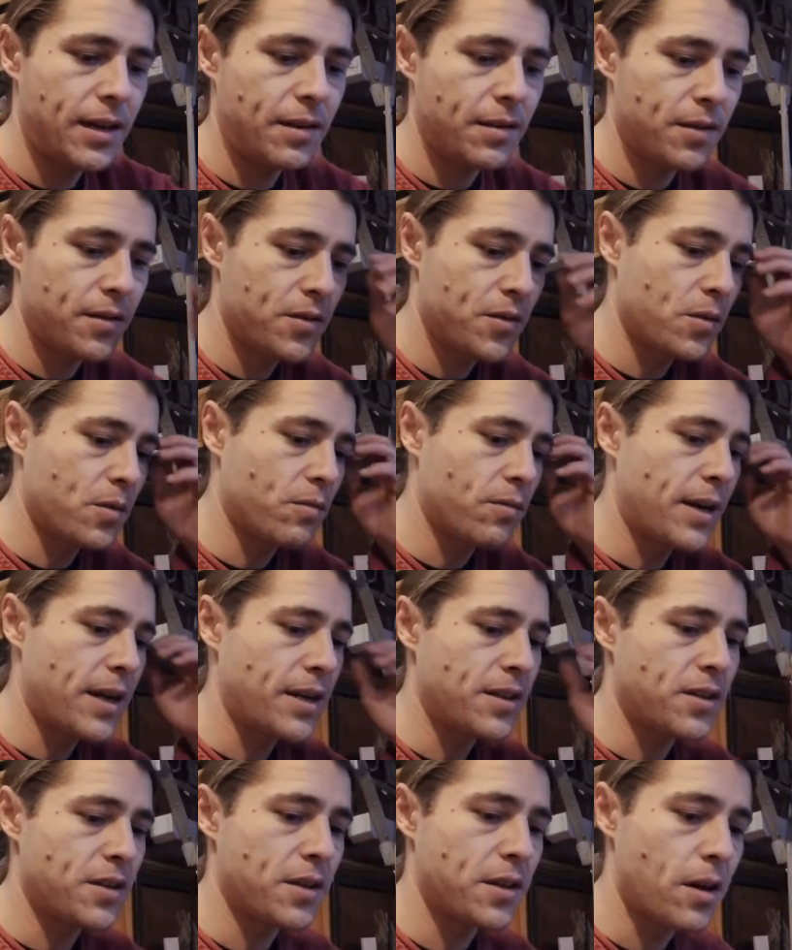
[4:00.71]
It's all
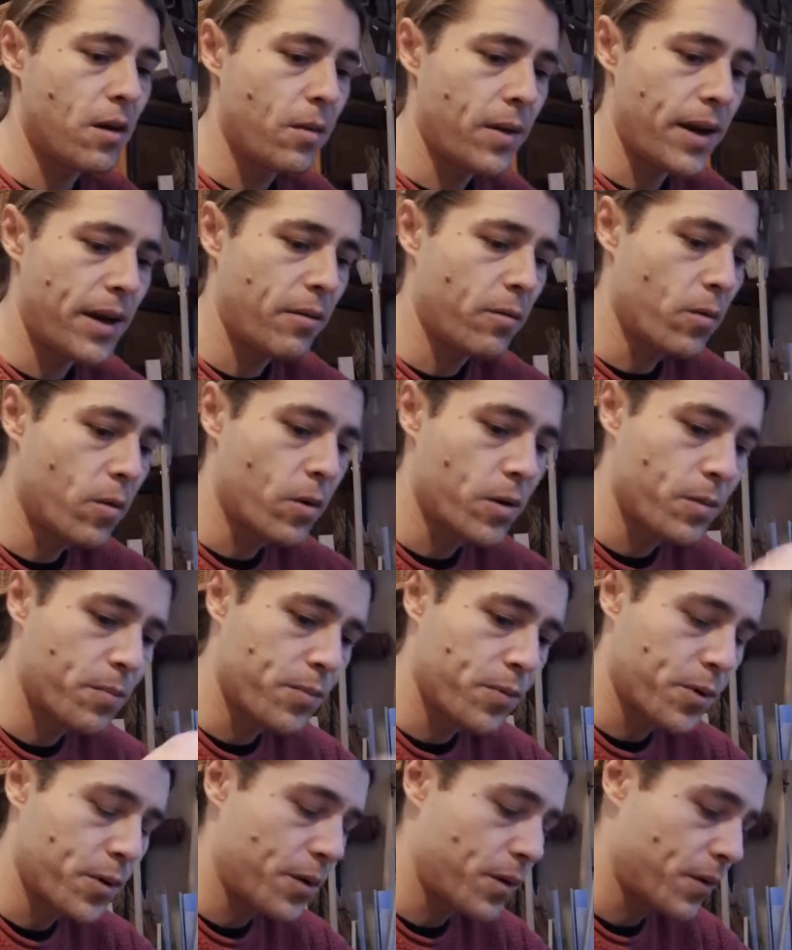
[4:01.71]
ready to go in,
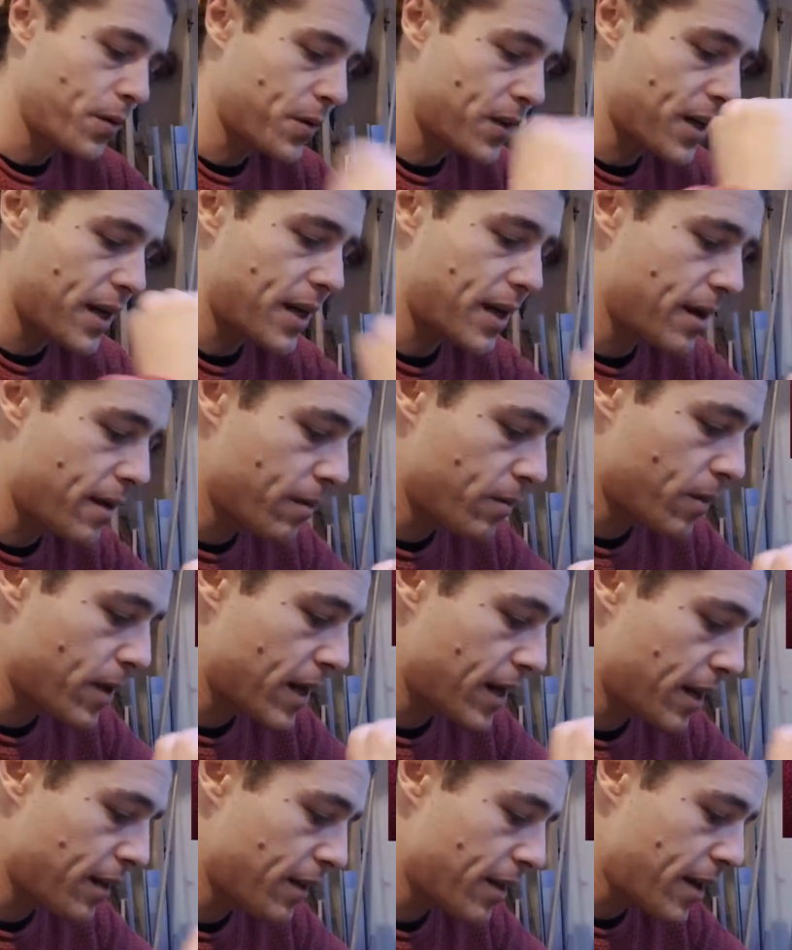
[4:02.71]
waterproofed and
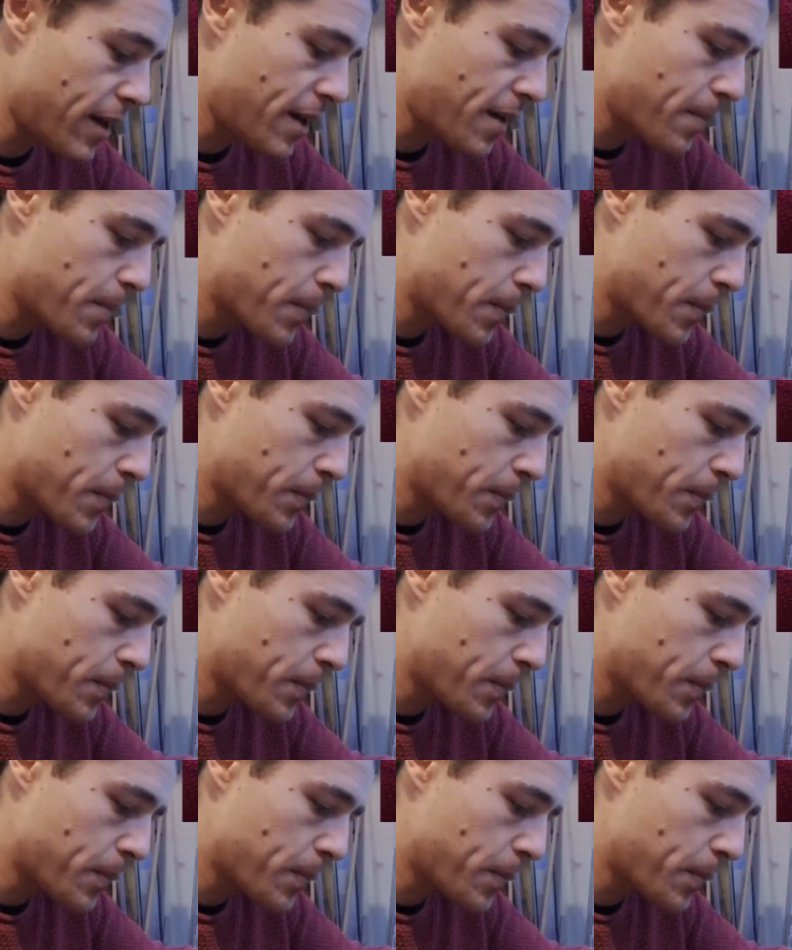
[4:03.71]
waiting there.